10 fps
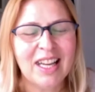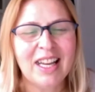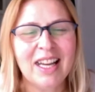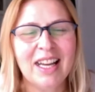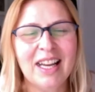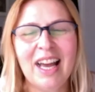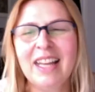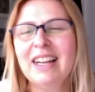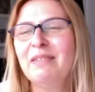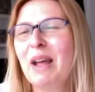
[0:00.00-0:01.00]

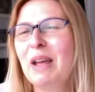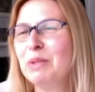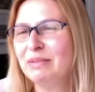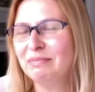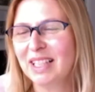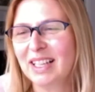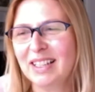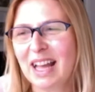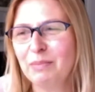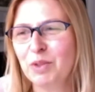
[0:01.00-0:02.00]
And I will,
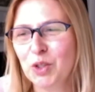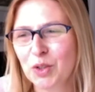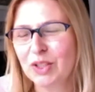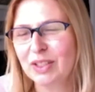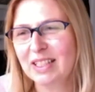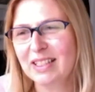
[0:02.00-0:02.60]
I'm sure,